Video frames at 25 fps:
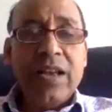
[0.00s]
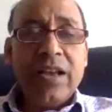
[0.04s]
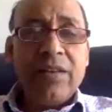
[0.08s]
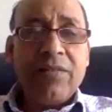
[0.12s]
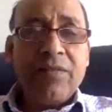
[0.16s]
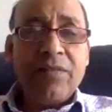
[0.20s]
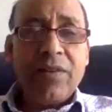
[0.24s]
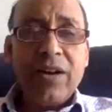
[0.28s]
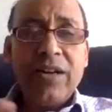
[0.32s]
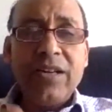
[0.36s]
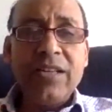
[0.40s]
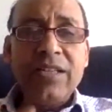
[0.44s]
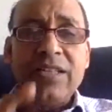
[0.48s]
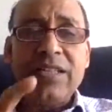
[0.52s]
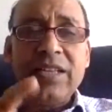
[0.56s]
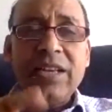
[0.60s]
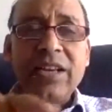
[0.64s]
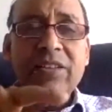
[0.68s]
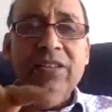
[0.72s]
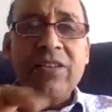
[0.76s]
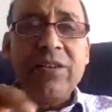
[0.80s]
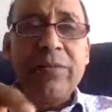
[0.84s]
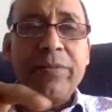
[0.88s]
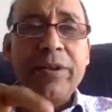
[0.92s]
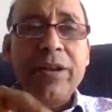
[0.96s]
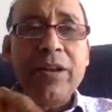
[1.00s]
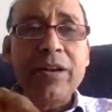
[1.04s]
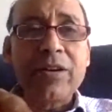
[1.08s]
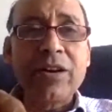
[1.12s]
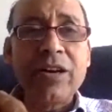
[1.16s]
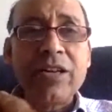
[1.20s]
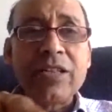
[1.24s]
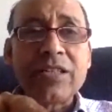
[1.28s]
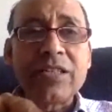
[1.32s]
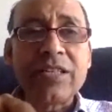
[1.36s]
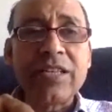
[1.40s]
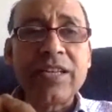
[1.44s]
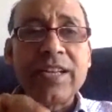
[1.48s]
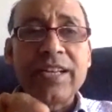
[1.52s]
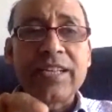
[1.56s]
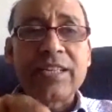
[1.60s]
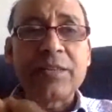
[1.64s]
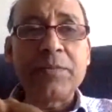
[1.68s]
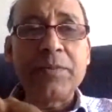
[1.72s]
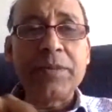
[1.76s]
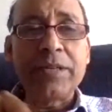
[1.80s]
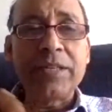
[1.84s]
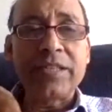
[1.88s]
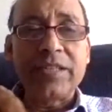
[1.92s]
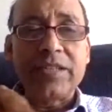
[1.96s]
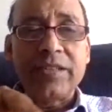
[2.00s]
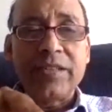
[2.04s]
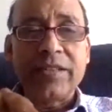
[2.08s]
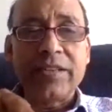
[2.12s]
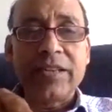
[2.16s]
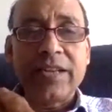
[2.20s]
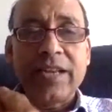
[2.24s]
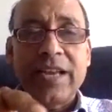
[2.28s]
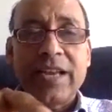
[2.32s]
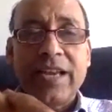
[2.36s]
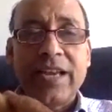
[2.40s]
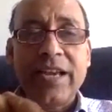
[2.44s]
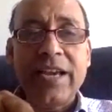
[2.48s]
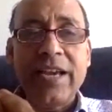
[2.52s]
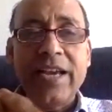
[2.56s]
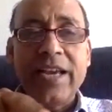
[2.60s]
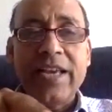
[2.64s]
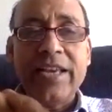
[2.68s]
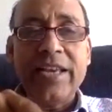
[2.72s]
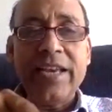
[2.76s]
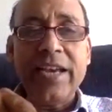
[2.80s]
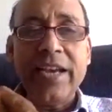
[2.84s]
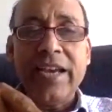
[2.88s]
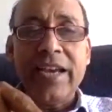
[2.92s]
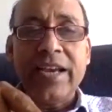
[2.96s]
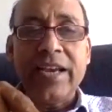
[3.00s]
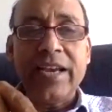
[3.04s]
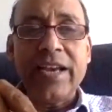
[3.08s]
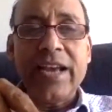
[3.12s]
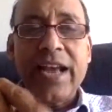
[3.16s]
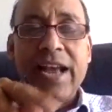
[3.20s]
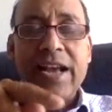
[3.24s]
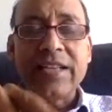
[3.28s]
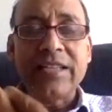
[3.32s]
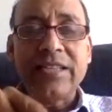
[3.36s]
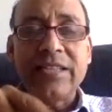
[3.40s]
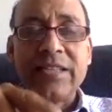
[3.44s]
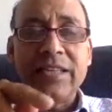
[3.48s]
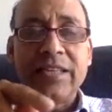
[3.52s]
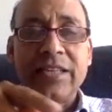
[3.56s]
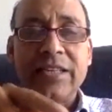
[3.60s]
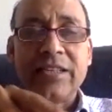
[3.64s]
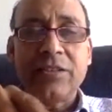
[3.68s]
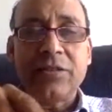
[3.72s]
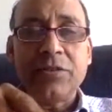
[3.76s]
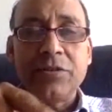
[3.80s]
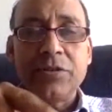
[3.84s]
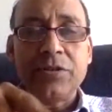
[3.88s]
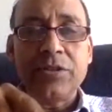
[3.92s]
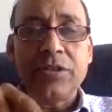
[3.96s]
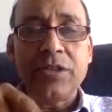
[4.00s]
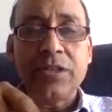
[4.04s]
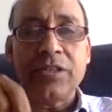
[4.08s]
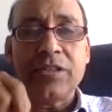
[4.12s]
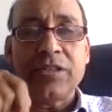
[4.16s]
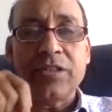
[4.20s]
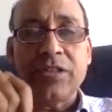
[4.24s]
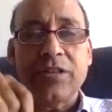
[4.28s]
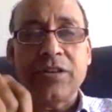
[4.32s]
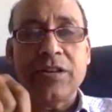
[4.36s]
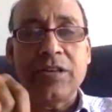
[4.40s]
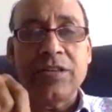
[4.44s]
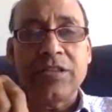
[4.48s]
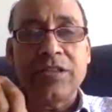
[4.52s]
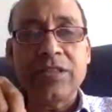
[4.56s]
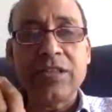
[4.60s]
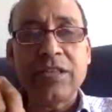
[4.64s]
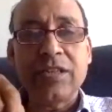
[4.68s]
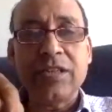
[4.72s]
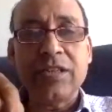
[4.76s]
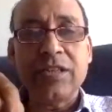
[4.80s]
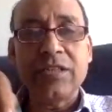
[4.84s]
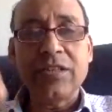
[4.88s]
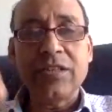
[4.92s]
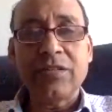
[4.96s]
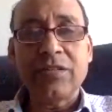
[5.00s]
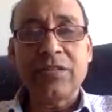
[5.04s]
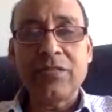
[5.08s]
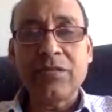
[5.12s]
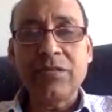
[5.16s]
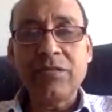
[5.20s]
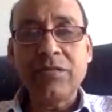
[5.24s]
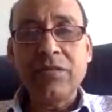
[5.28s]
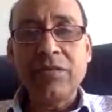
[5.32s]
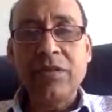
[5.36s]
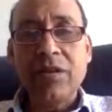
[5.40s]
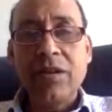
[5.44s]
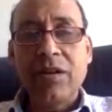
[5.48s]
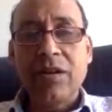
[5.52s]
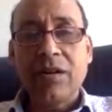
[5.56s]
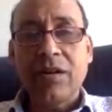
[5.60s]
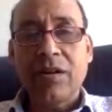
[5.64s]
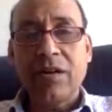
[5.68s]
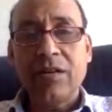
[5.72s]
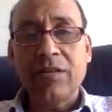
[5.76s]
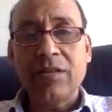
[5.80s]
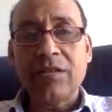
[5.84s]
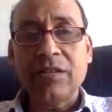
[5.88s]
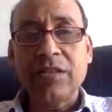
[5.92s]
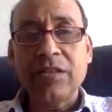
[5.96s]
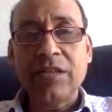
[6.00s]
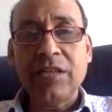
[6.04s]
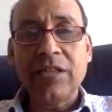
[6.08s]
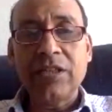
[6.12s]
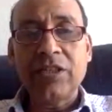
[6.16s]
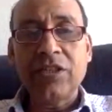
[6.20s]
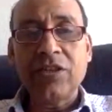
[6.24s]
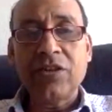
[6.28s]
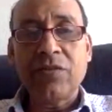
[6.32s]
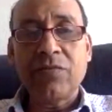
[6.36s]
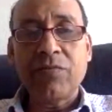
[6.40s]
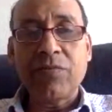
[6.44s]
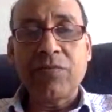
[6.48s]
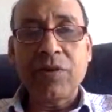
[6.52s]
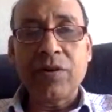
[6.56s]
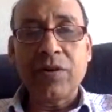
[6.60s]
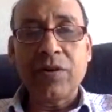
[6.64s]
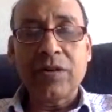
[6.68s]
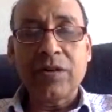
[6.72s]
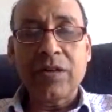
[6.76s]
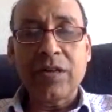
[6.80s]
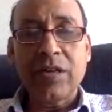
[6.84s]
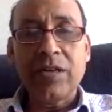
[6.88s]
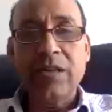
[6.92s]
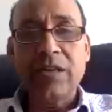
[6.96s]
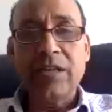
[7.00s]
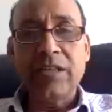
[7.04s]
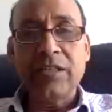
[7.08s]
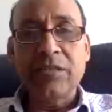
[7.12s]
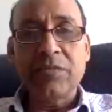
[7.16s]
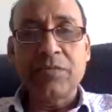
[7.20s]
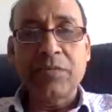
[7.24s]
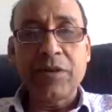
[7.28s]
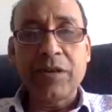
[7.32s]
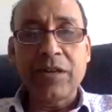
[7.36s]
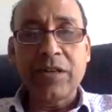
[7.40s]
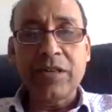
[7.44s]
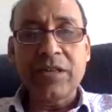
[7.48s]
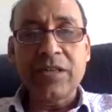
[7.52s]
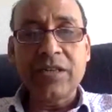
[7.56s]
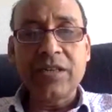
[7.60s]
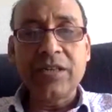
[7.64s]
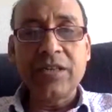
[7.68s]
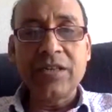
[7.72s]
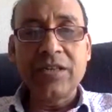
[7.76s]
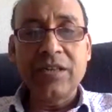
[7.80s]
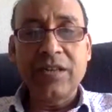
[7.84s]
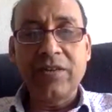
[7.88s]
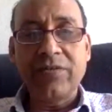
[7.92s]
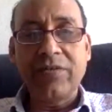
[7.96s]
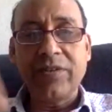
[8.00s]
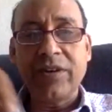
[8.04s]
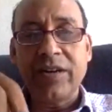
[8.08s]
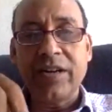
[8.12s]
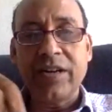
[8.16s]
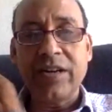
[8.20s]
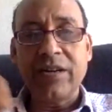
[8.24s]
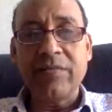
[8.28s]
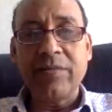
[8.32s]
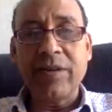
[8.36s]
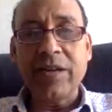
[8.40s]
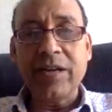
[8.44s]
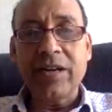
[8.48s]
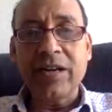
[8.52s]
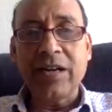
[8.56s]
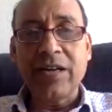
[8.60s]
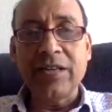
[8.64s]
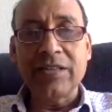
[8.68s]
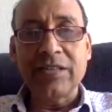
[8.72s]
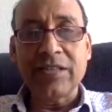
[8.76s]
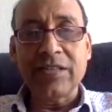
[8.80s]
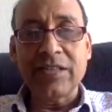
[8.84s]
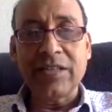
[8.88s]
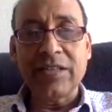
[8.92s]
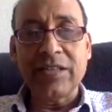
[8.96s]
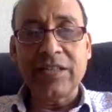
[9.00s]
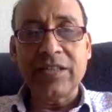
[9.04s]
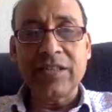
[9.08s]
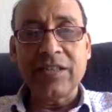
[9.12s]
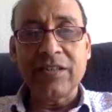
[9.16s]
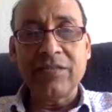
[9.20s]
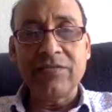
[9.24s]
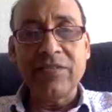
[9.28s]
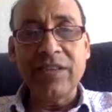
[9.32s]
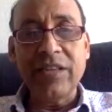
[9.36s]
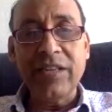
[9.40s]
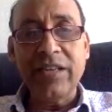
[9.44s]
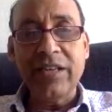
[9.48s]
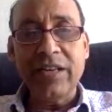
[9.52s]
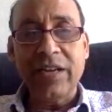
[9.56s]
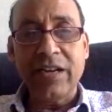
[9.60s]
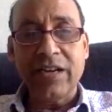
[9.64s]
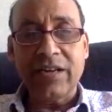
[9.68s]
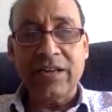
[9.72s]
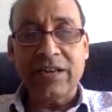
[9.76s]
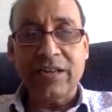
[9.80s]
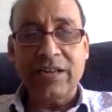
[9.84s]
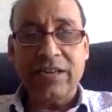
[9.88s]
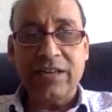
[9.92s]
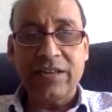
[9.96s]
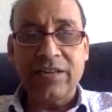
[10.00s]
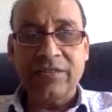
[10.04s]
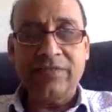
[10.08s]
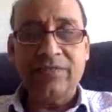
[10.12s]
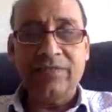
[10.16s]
What is the equilibrium constant expression? Ka acid dissociation constant is equal to concentration of product ions product divided by concentration of the reactant.